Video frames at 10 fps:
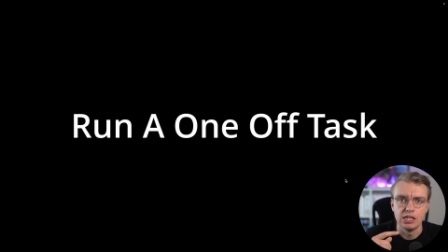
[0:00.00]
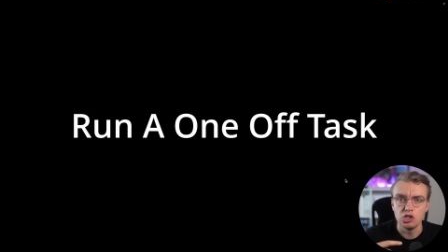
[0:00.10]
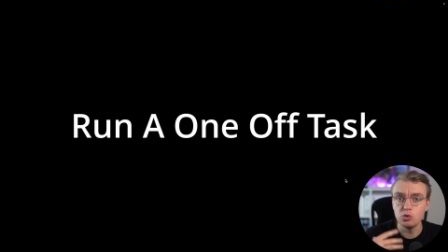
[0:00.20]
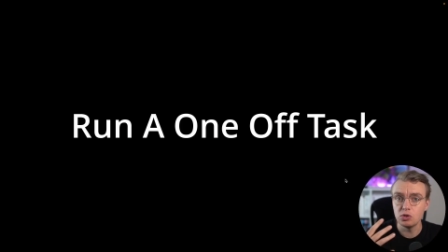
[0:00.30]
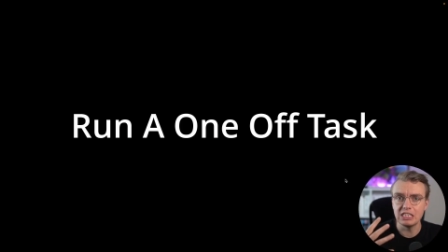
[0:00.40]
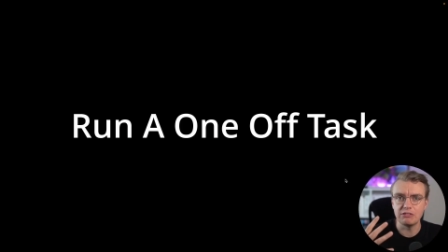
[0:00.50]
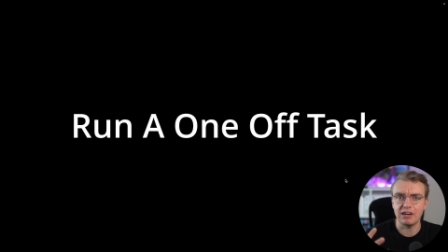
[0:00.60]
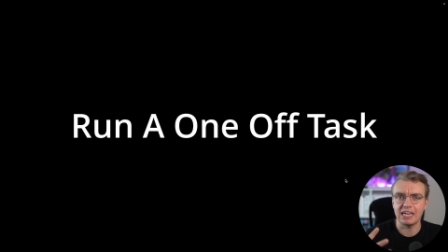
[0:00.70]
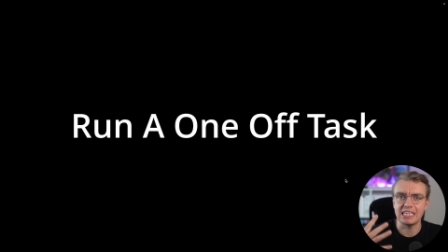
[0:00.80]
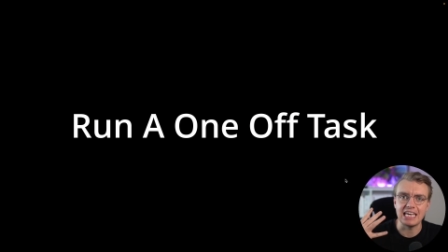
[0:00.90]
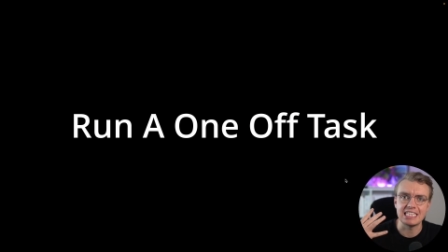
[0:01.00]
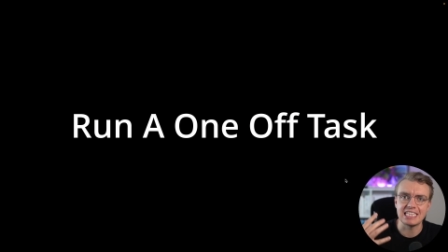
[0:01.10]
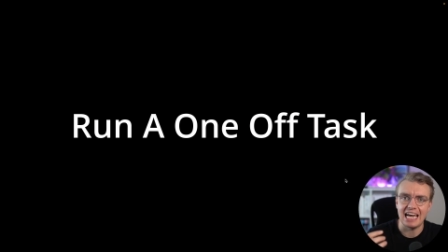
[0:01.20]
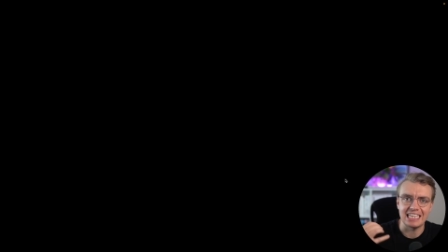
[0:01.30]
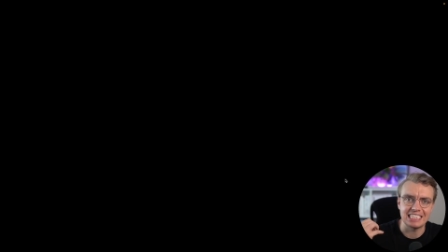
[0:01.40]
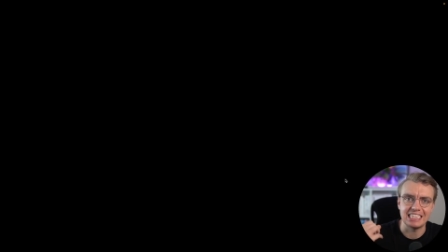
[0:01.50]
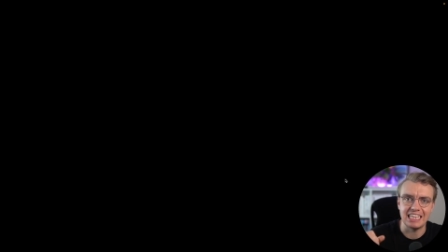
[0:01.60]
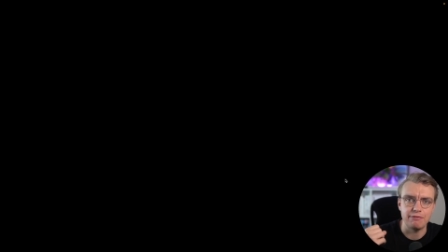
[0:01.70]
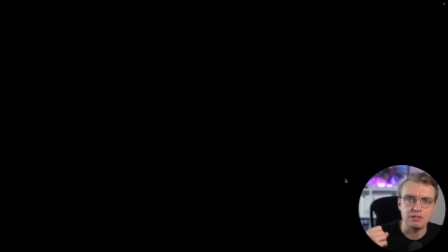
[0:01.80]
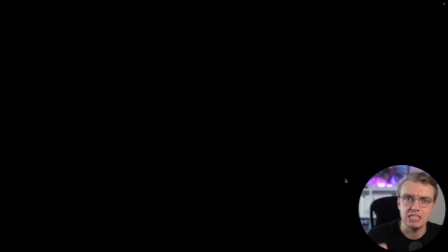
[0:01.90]
You can define a task
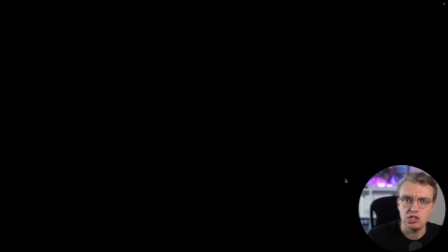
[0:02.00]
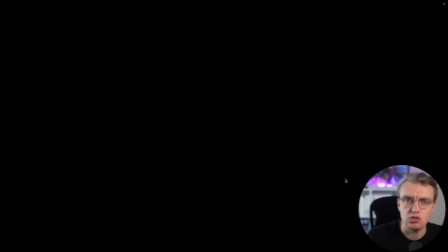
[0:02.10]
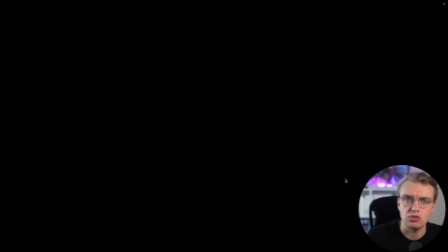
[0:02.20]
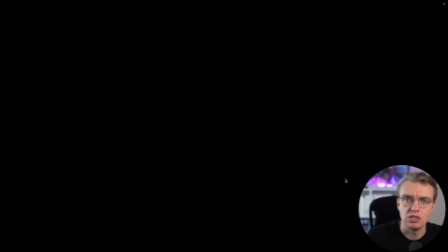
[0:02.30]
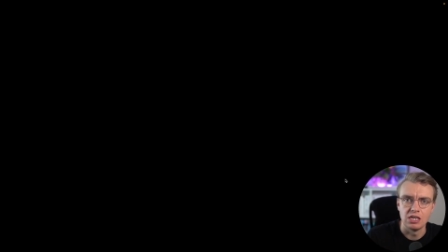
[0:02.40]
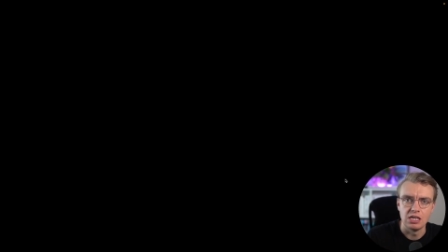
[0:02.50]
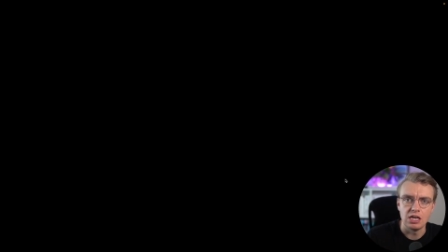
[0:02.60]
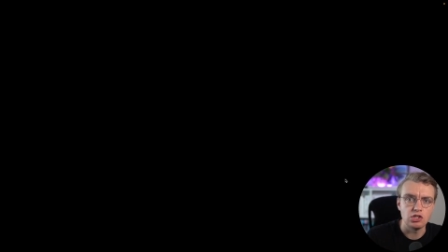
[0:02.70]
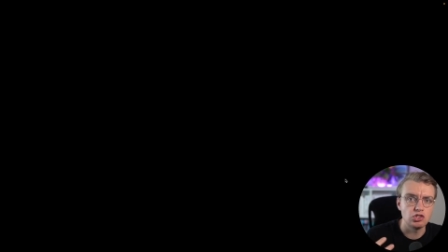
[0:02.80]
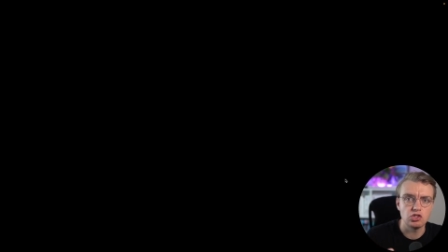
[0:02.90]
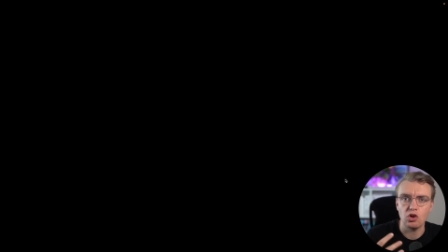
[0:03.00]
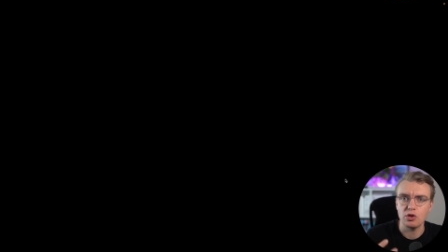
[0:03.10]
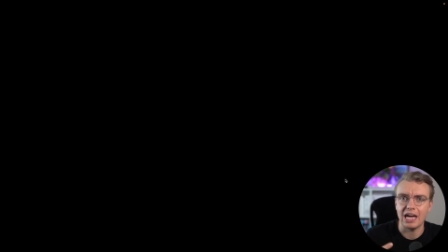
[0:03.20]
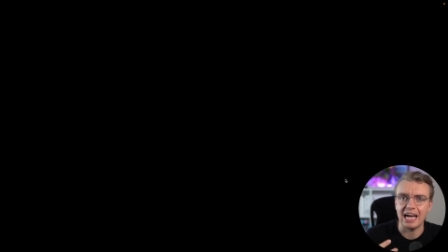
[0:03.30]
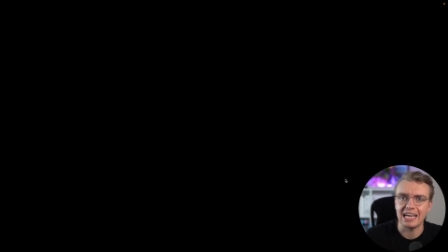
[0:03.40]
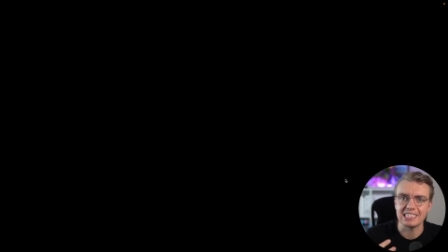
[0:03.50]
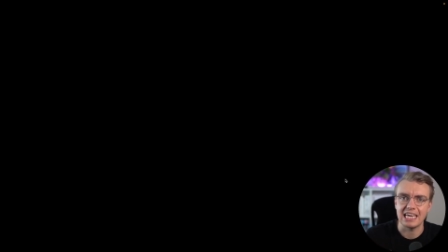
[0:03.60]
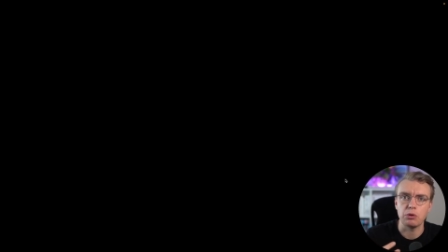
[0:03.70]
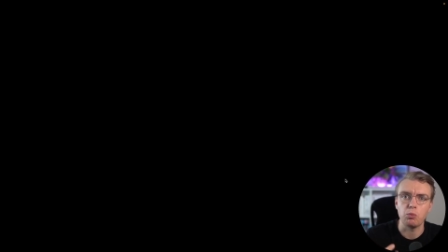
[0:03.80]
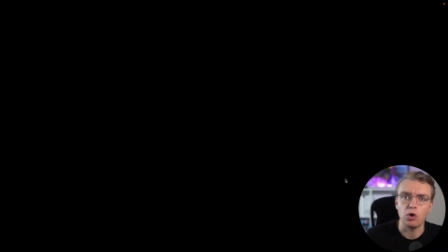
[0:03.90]
definition and start that as
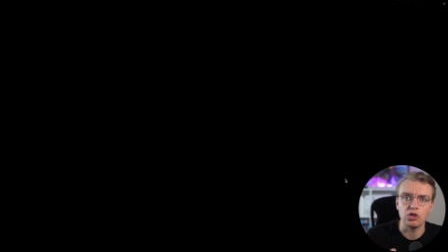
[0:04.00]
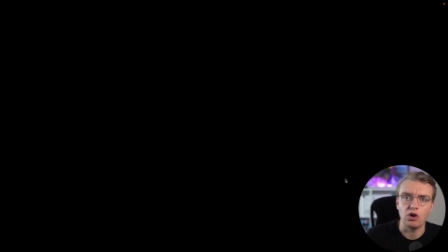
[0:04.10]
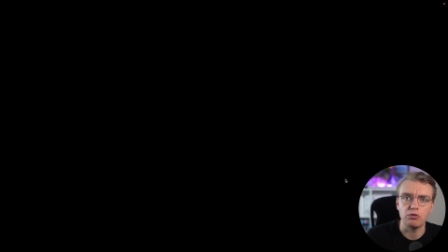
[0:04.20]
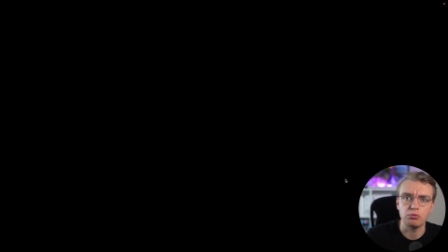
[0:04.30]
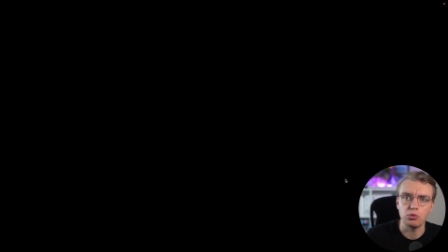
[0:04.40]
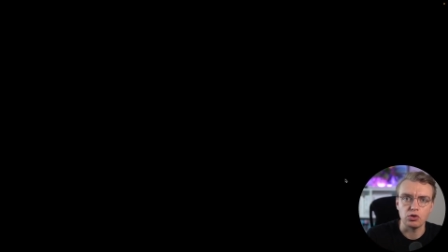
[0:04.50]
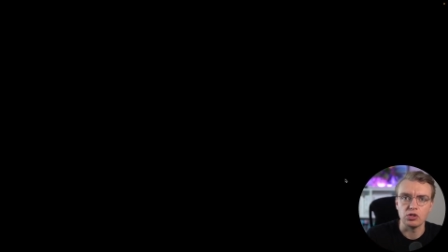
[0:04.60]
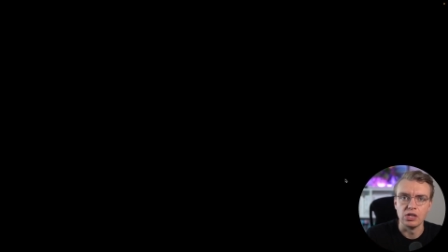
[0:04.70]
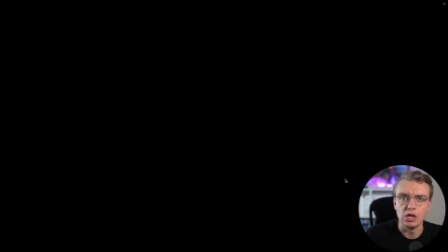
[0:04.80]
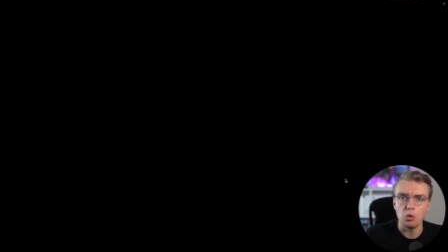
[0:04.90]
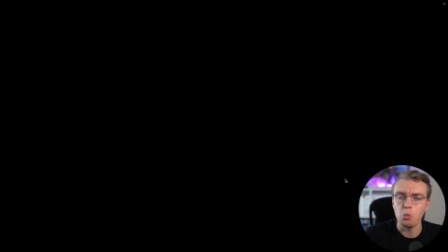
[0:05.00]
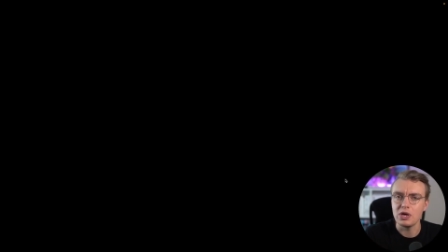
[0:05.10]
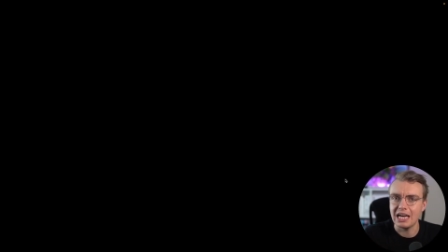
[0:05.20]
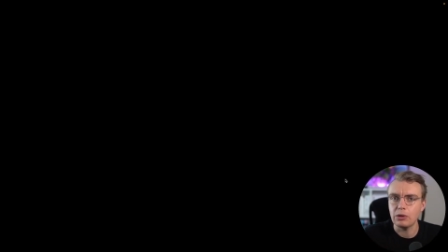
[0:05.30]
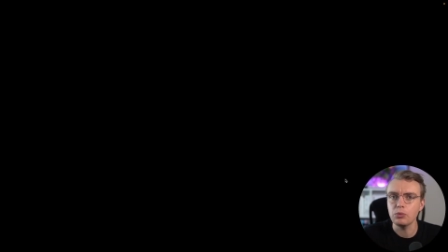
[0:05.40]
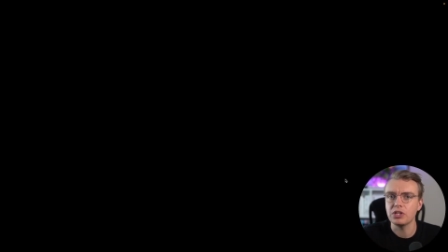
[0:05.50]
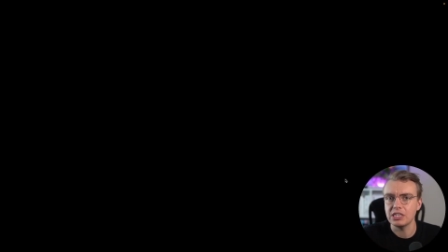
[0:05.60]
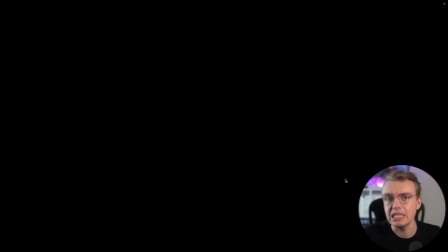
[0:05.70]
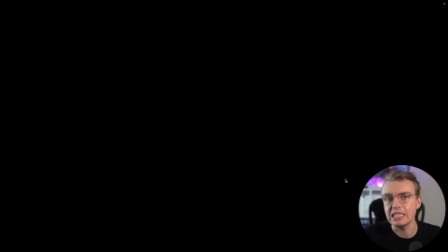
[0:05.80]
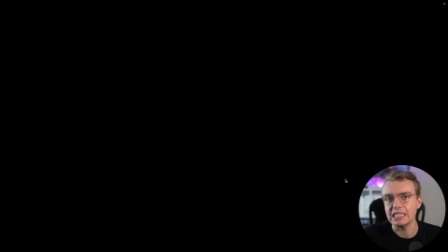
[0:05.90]
a one-off run without the
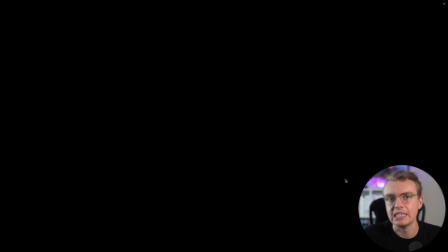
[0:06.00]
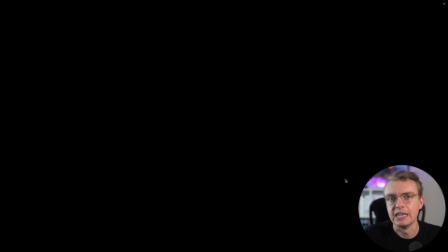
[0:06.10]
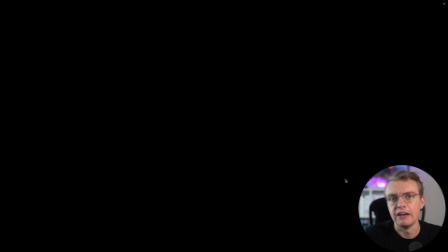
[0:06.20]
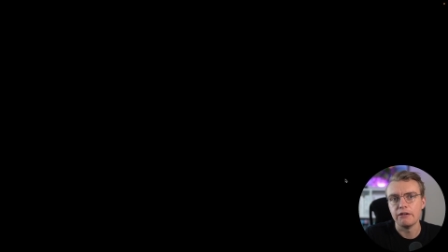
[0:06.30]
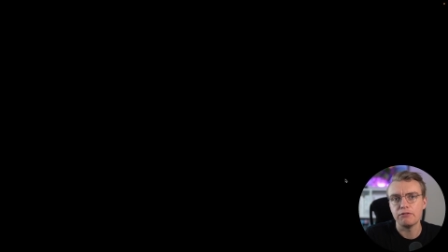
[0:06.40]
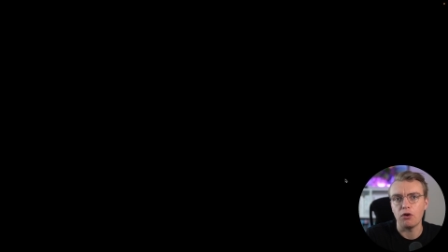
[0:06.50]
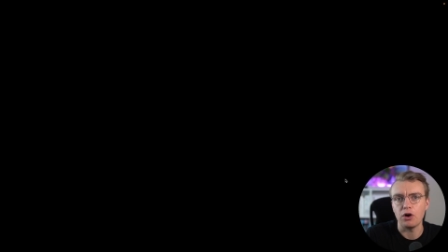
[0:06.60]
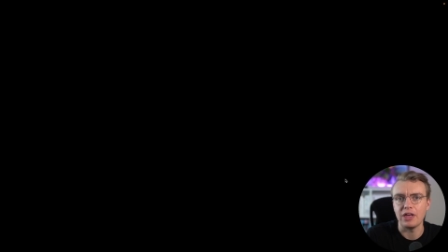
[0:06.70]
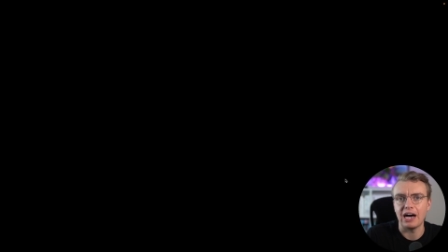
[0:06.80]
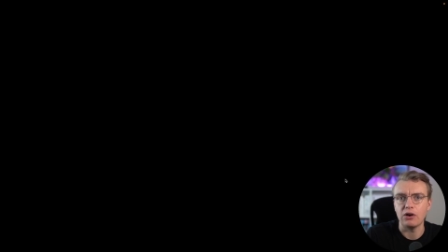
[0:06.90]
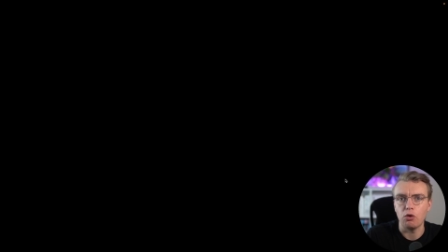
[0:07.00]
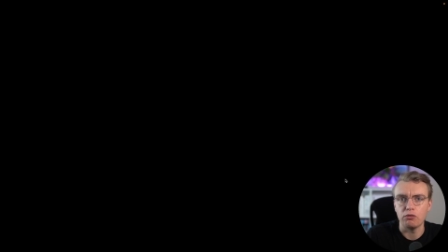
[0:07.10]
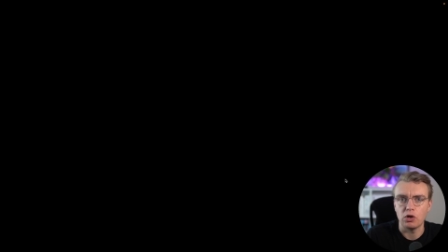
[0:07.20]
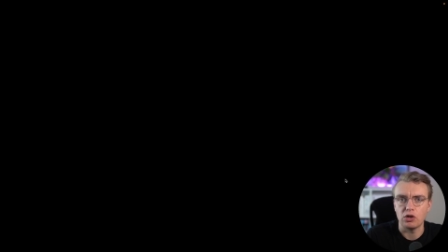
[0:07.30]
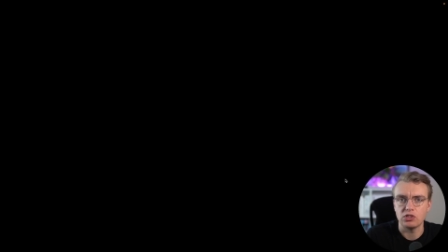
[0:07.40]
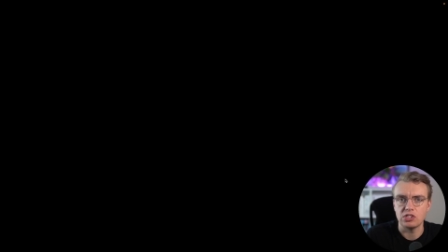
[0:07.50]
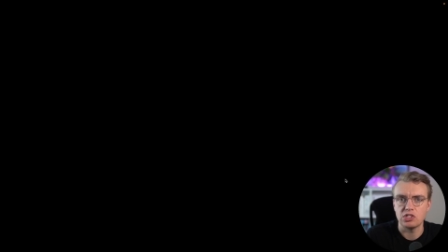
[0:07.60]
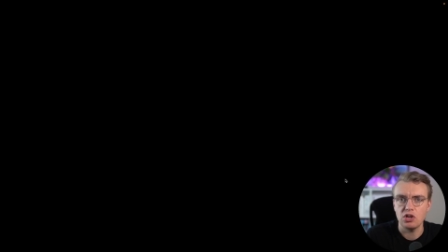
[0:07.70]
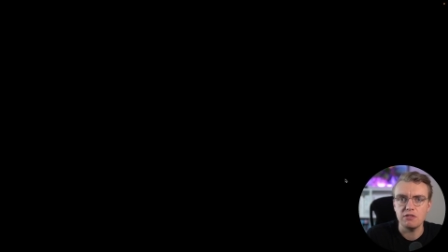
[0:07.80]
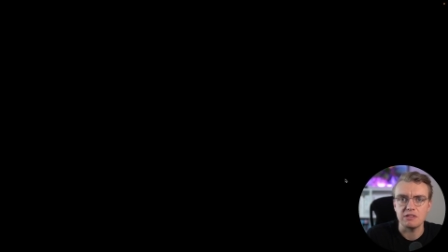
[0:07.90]
need for that overarching
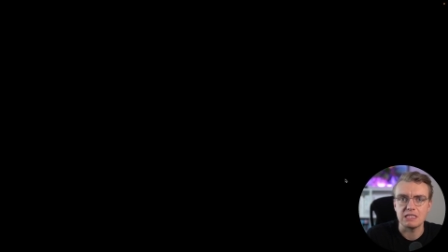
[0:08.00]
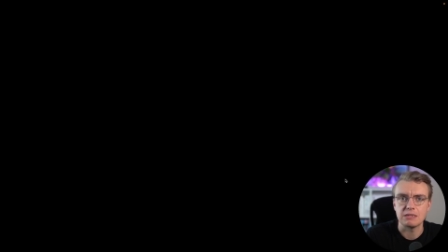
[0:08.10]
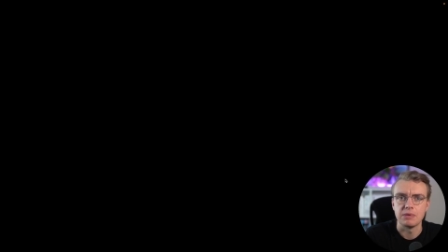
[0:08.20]
service.